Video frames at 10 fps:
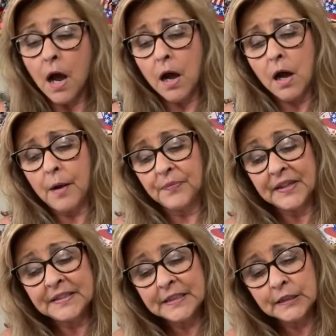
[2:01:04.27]
Um,
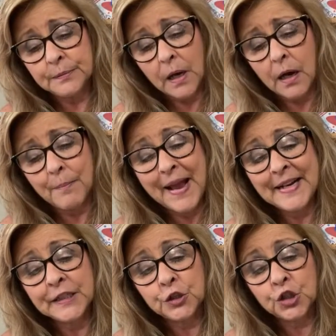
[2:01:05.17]
this is uh,
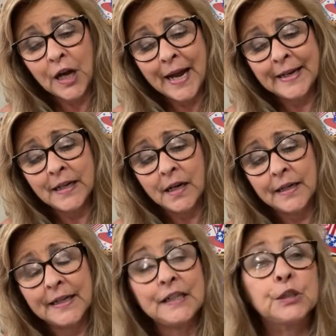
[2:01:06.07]
made in
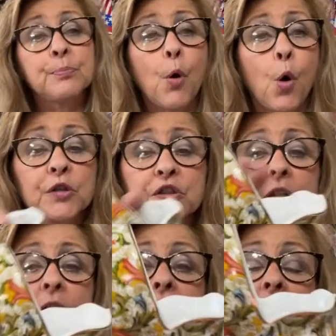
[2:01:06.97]
China. It is
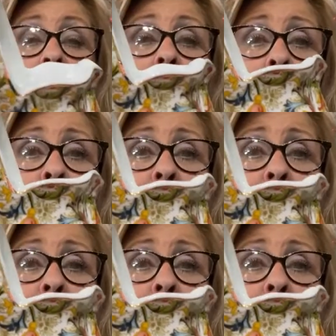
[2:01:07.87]
porcelain.